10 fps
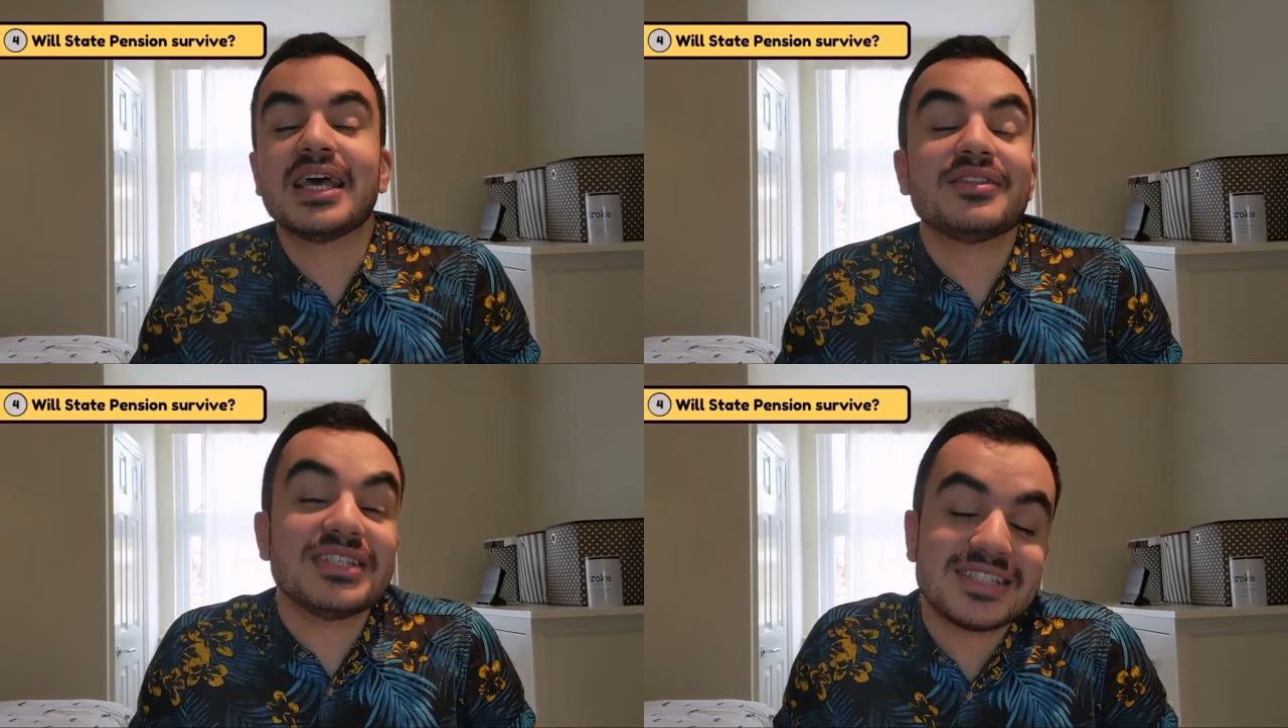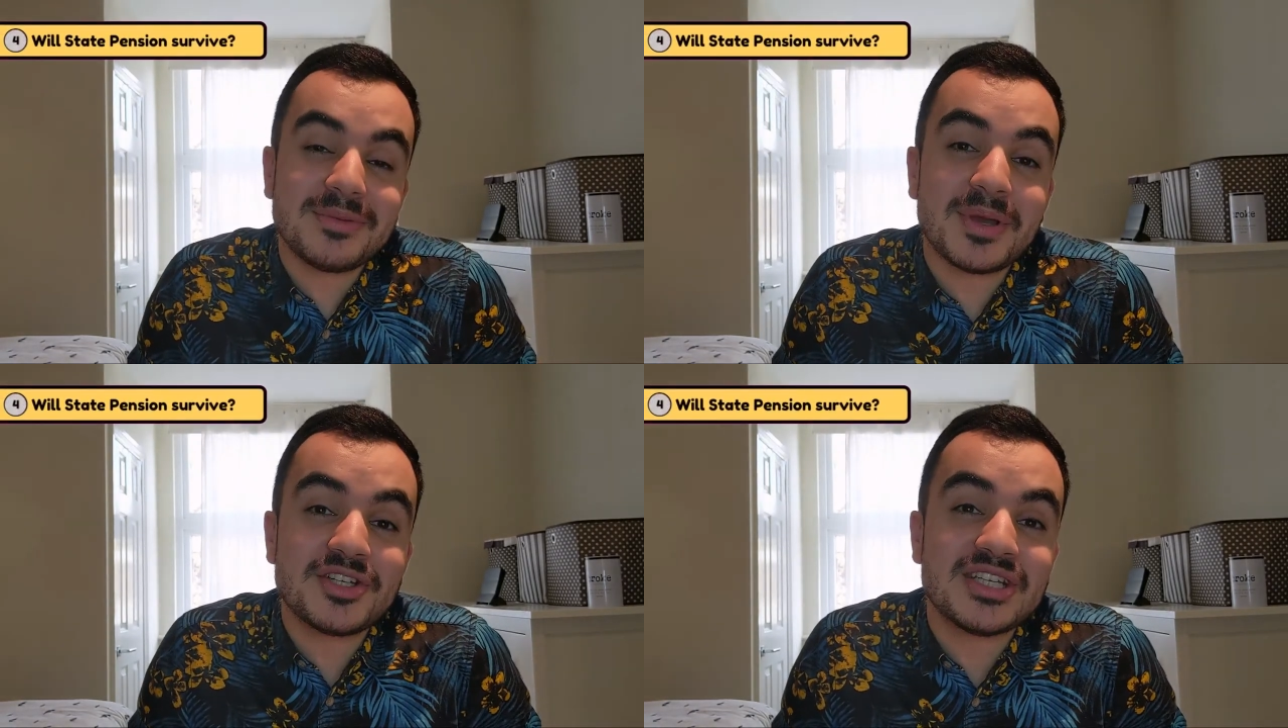Now the
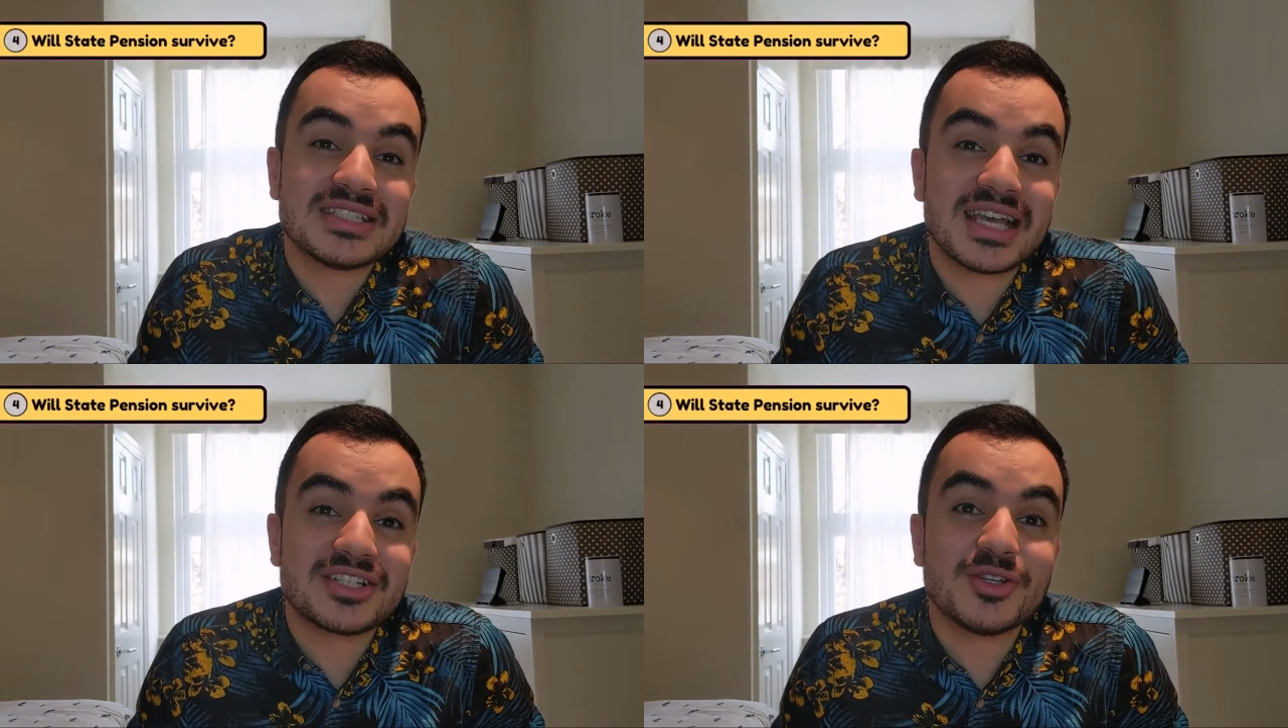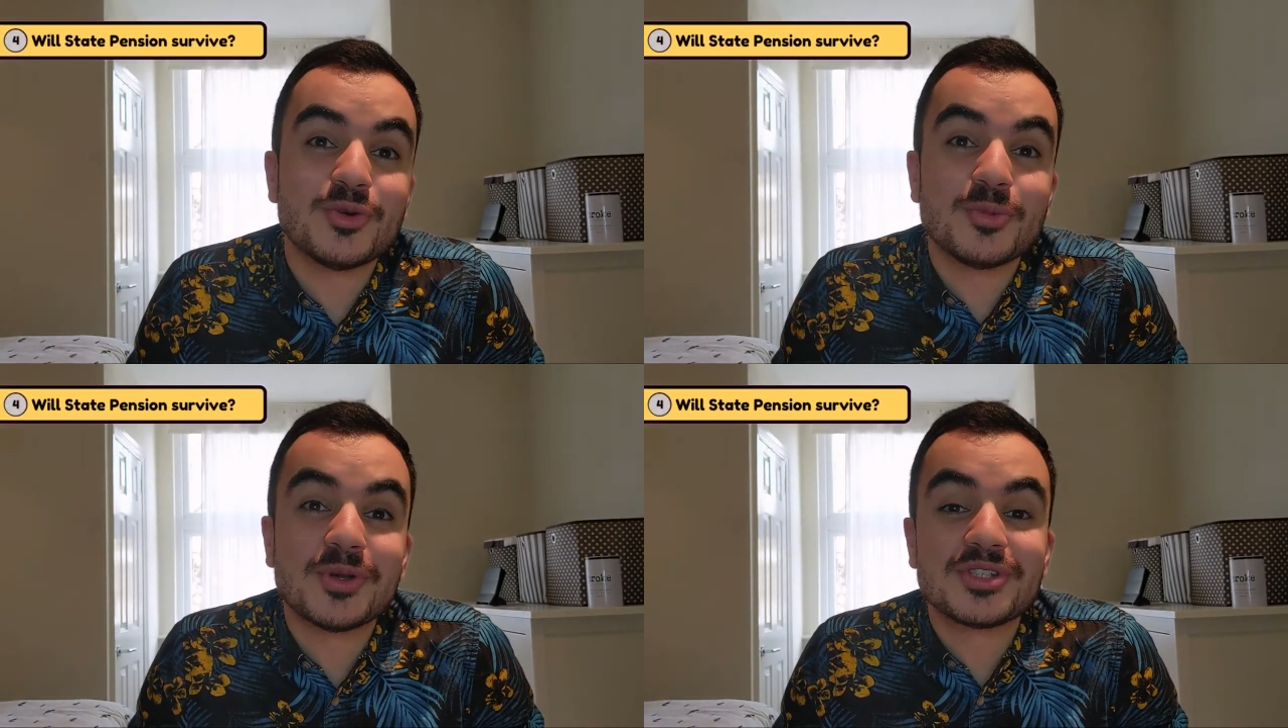state pension is actually
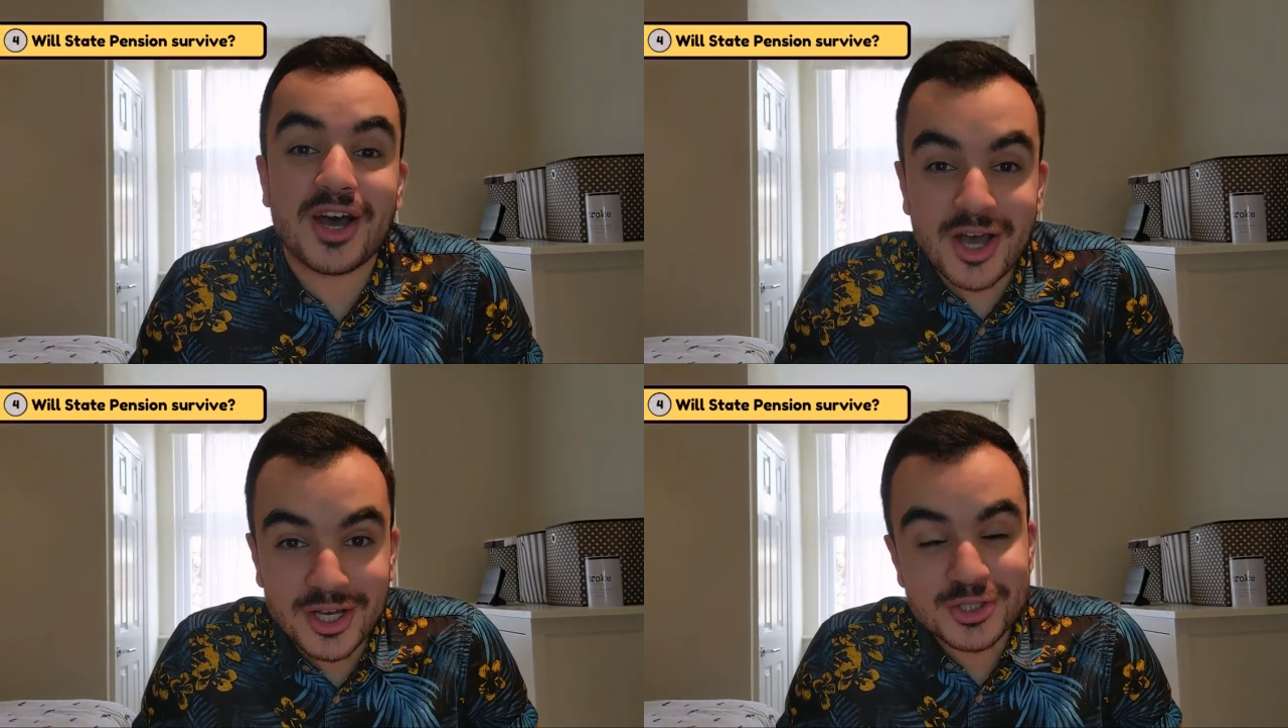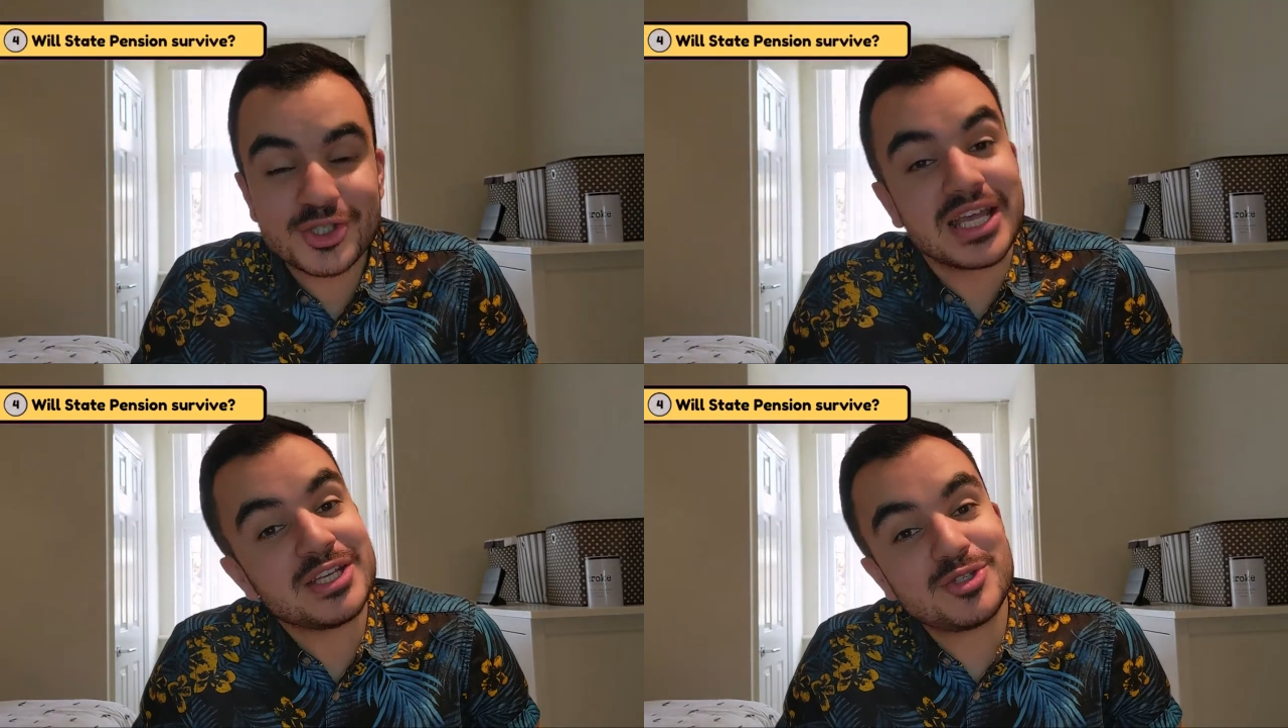almost
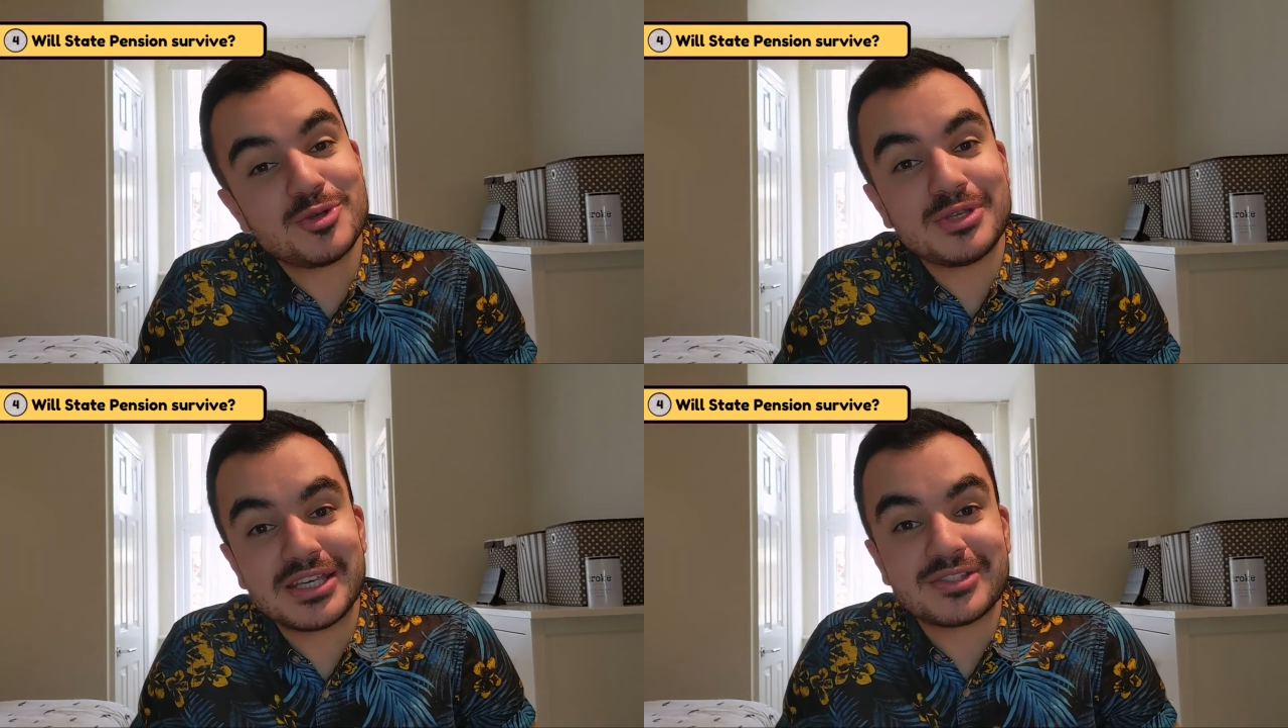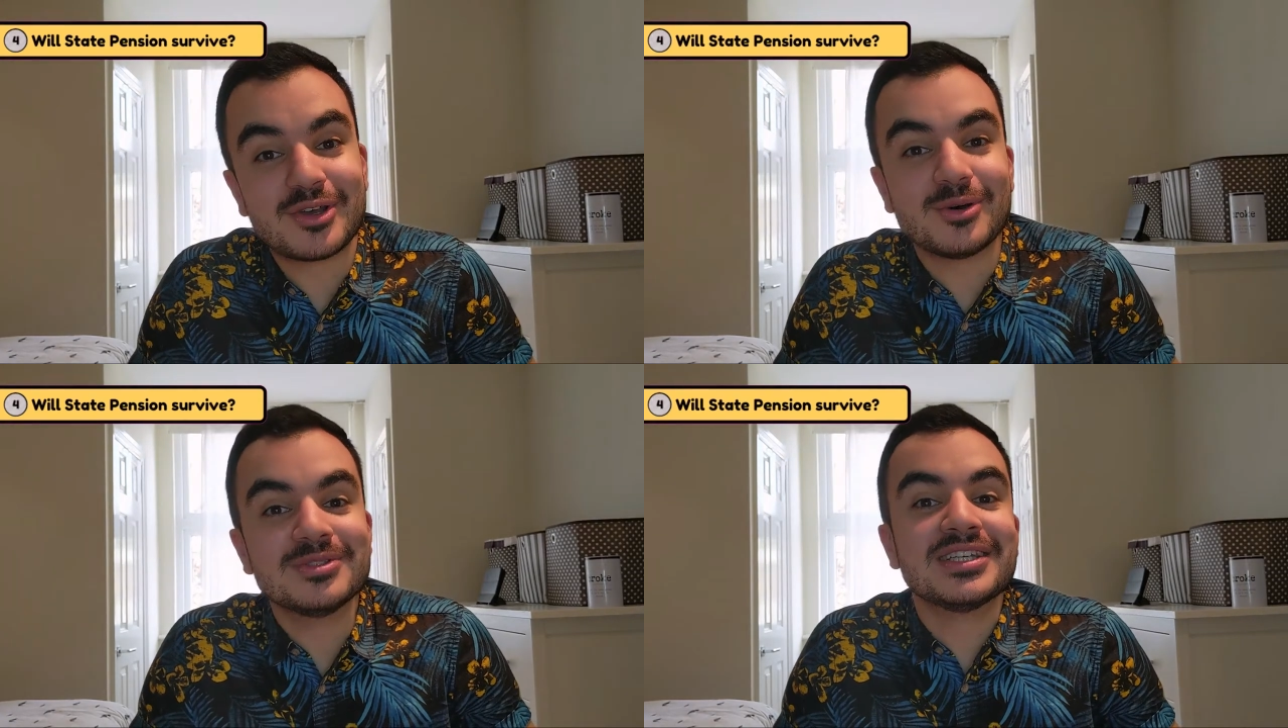102 years
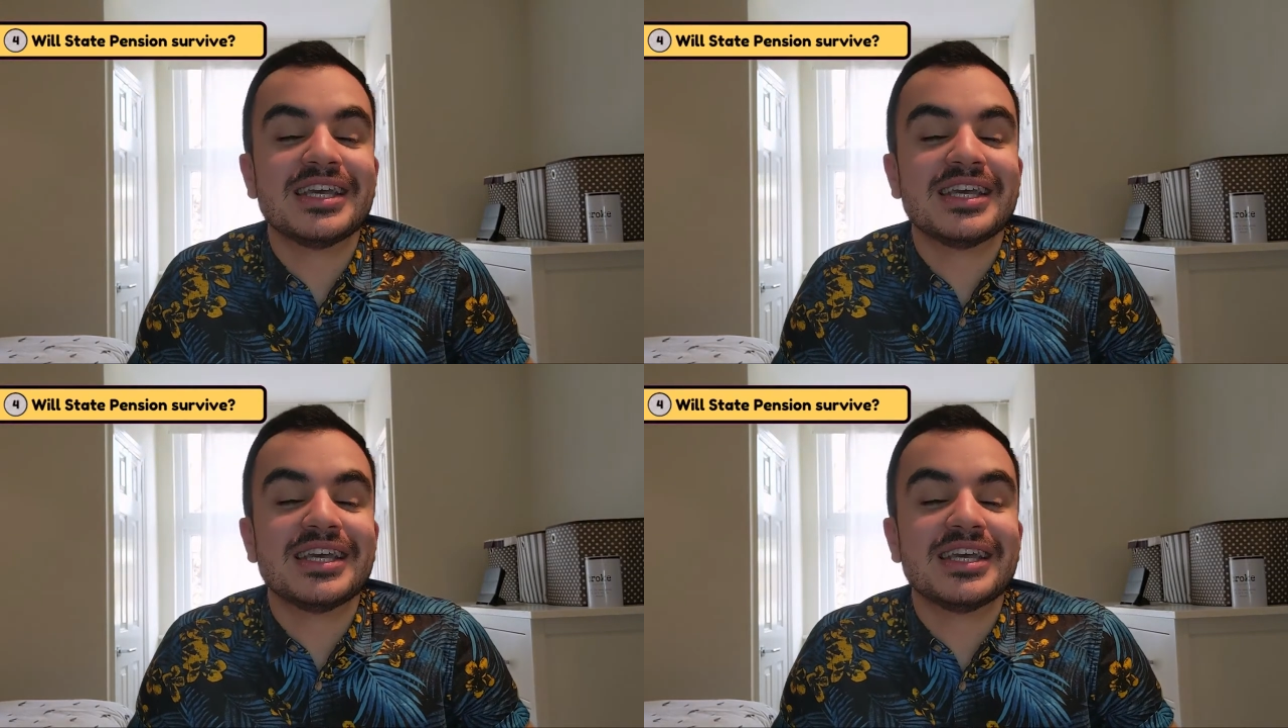old.